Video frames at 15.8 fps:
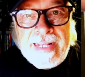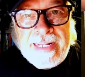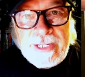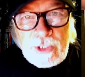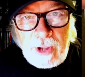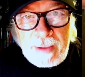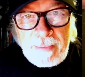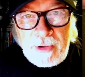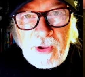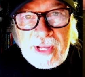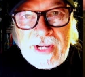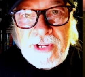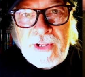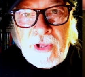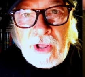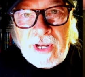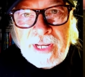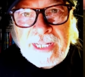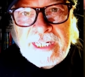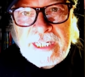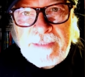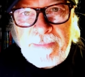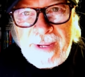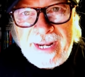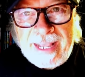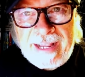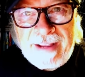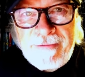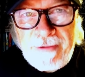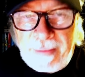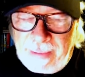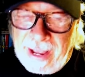So I'm going to call it spitting
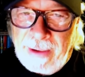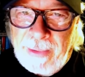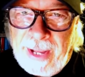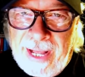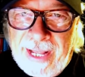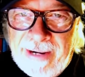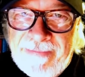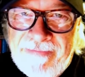from now on.